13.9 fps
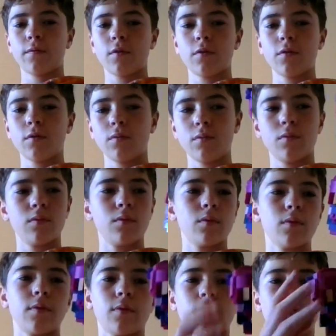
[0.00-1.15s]
to do
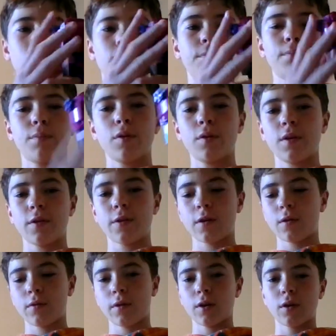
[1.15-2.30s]
is her
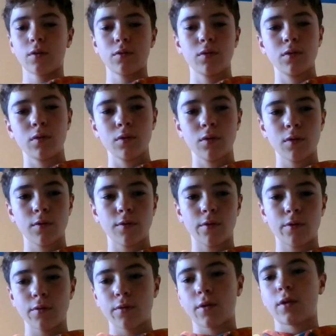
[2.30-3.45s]
ponytail now. So I'll
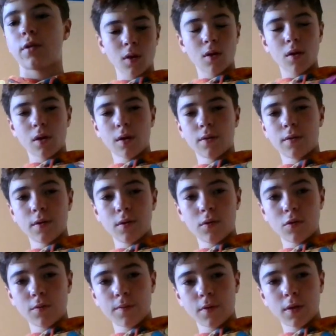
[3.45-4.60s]
do that. I did
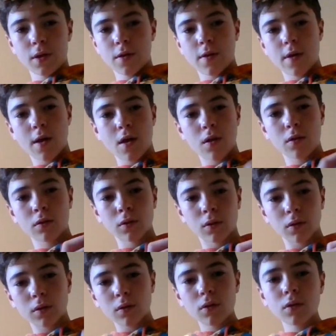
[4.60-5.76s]
her ponytail,
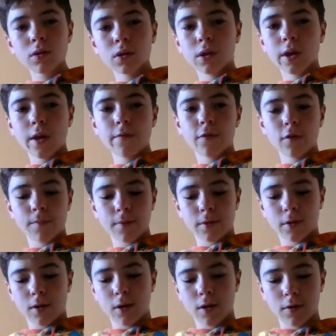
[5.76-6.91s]
gave her a
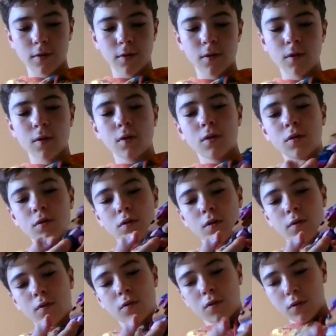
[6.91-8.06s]
pickaxe,
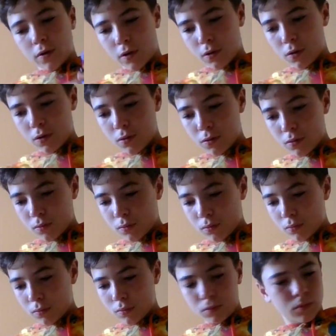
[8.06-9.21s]
just gotta
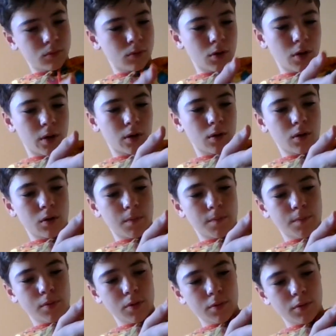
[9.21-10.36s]
like uh,
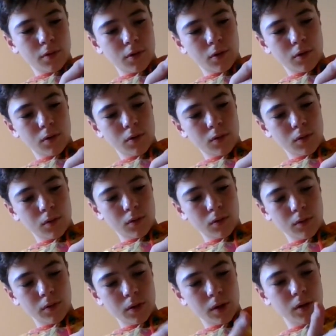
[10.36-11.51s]
put her
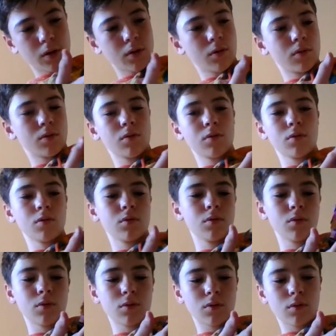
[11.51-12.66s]
on here
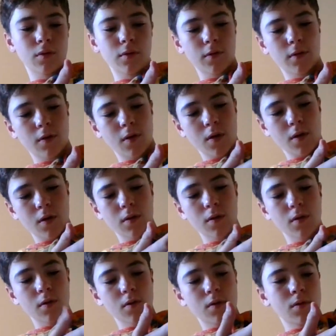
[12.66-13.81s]
on the
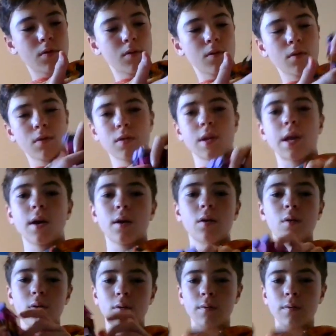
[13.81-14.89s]
stand now.